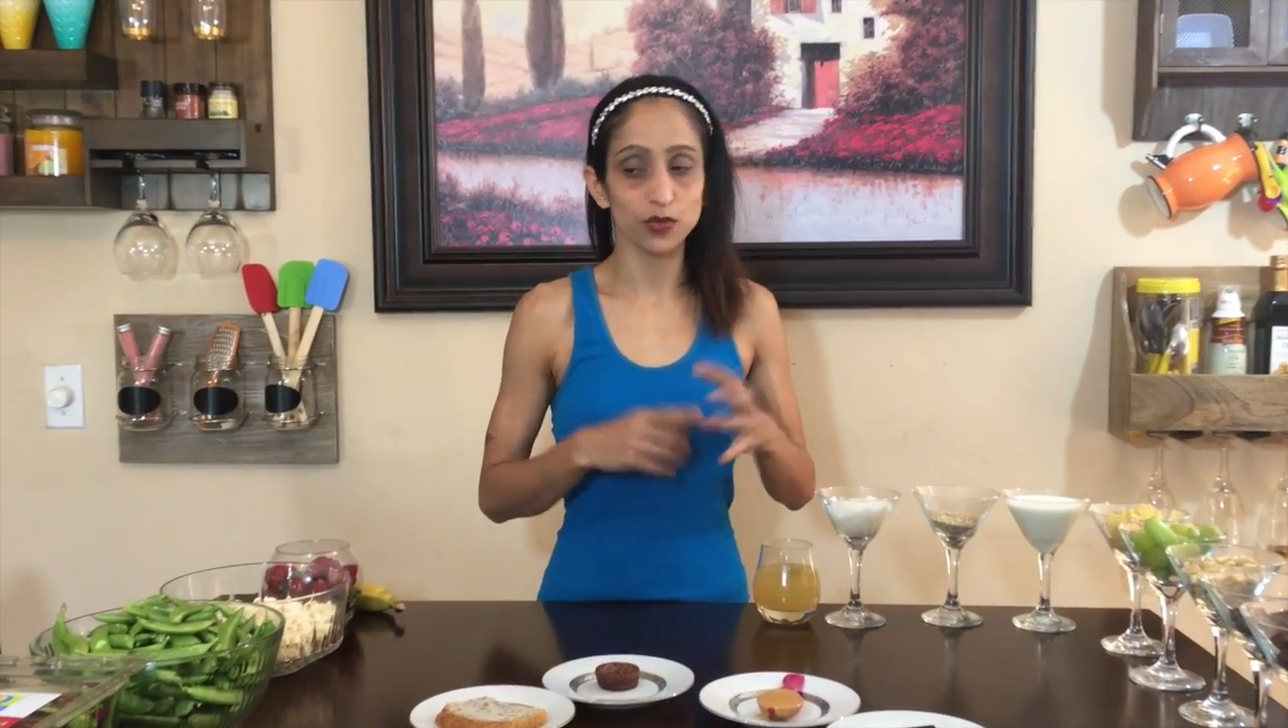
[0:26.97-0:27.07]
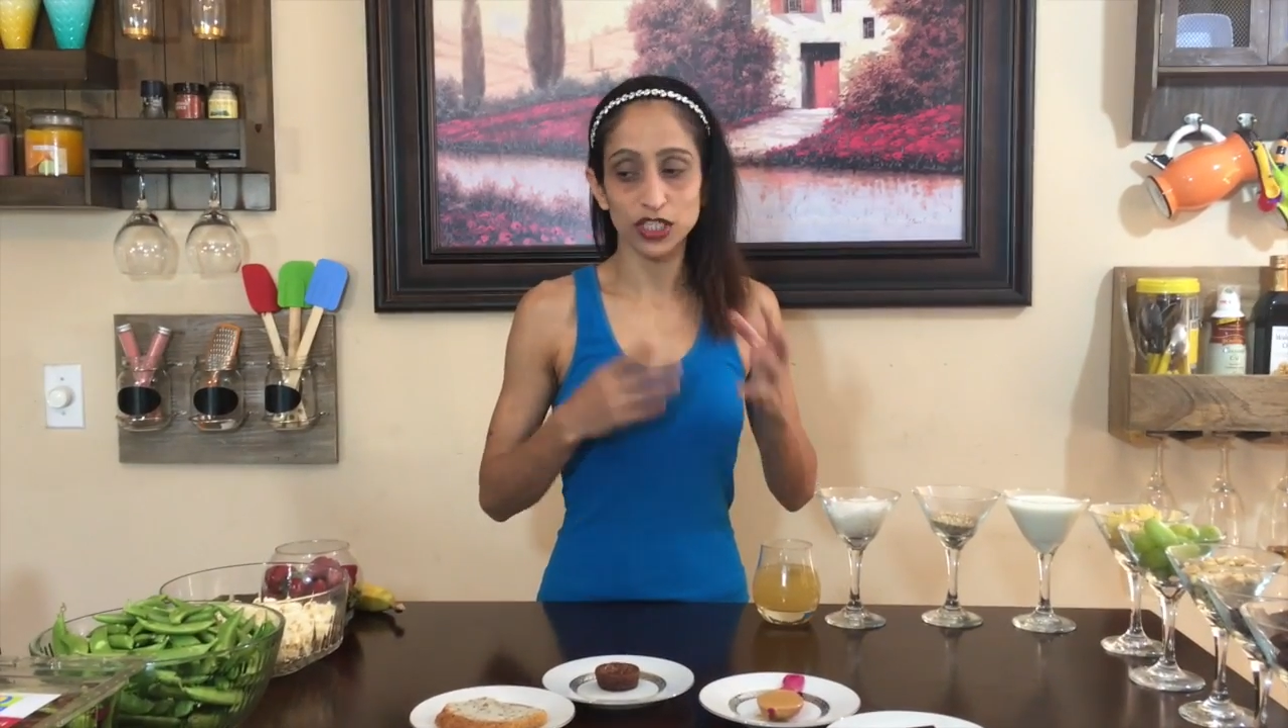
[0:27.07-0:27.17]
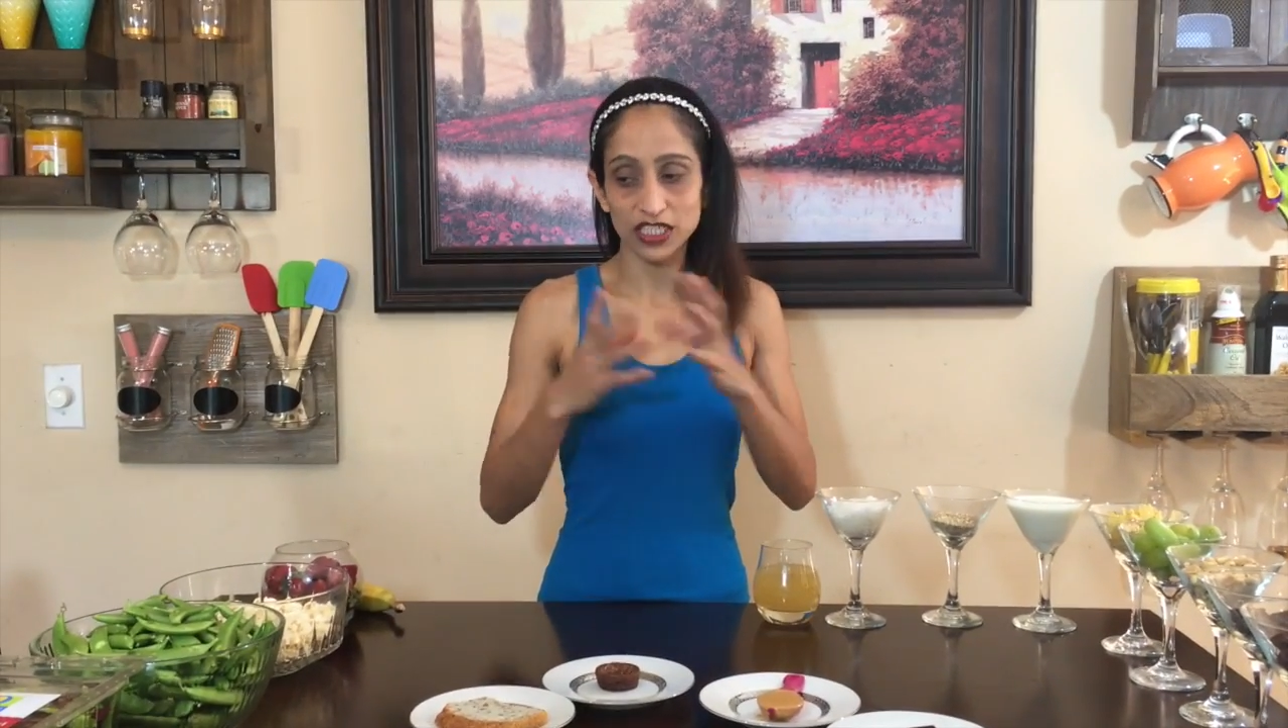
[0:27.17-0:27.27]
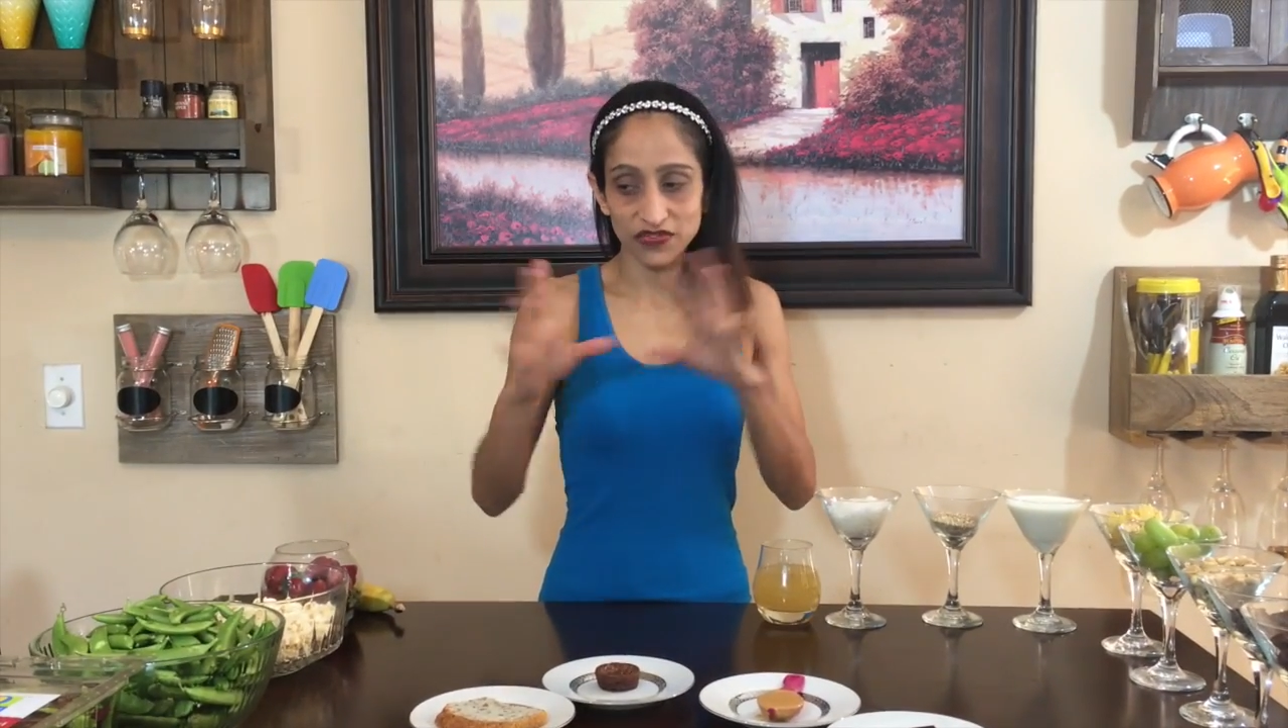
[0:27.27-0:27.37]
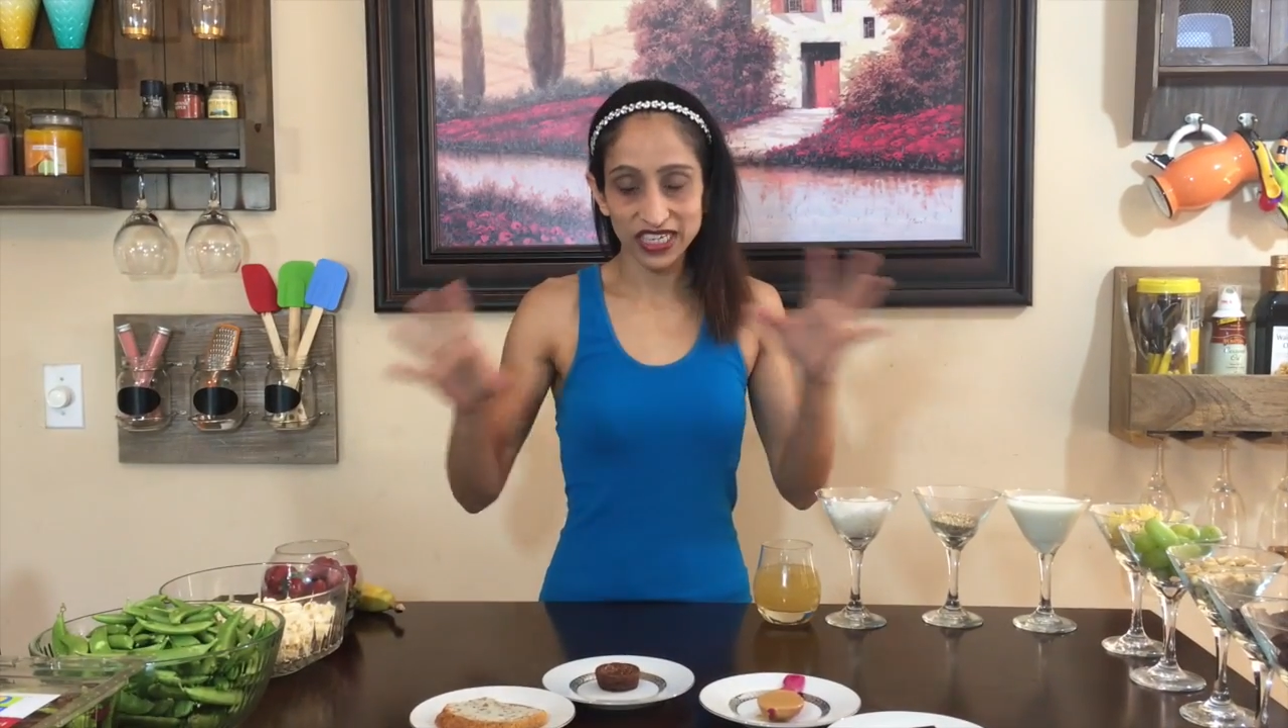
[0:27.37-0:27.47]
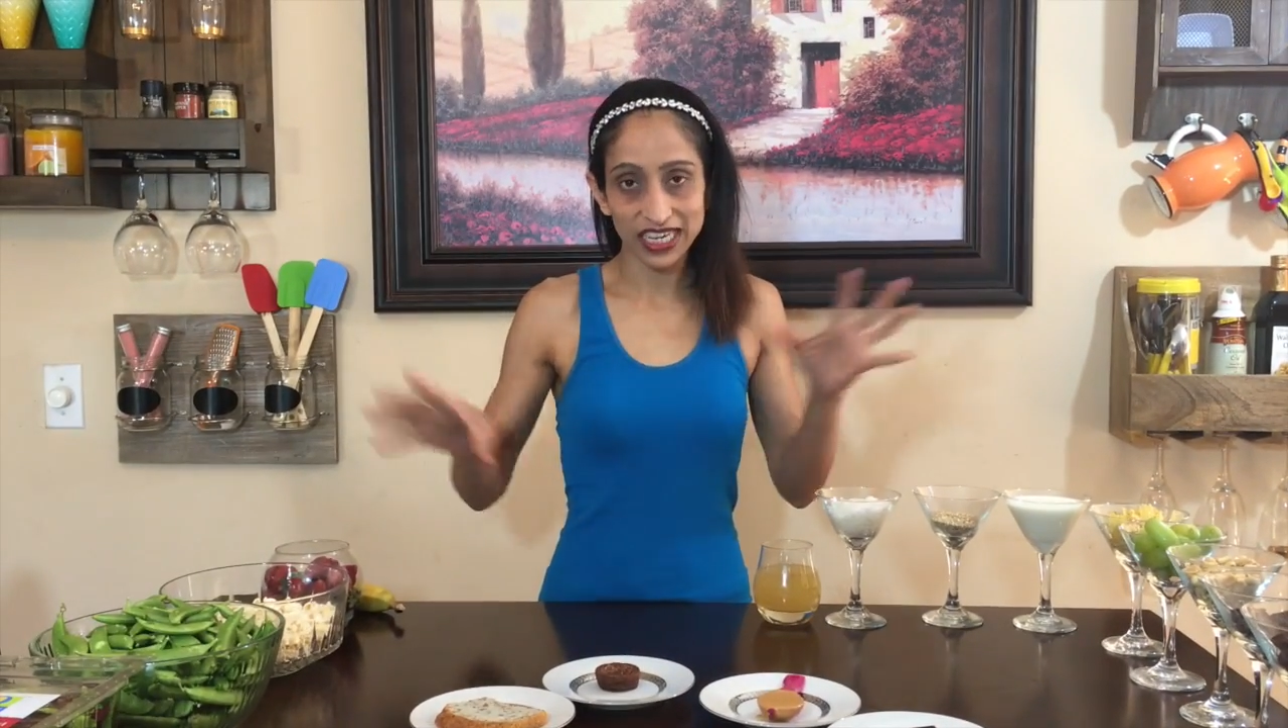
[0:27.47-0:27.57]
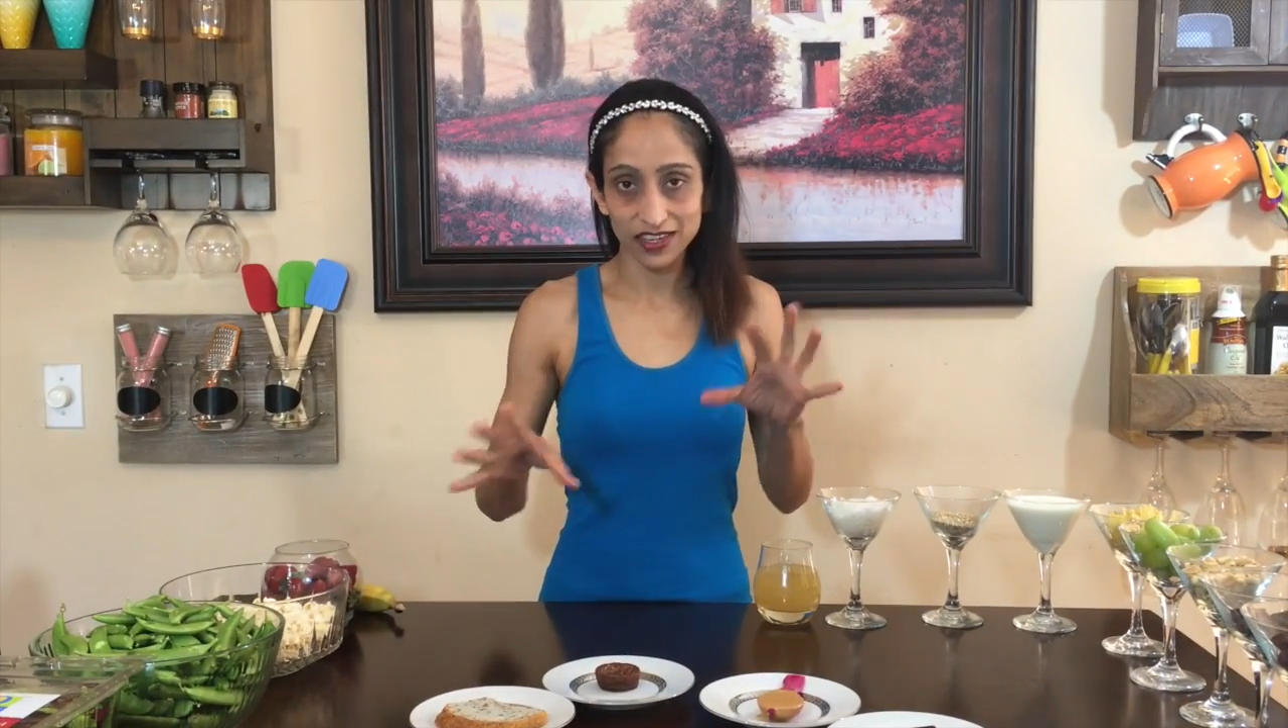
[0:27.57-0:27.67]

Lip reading: what different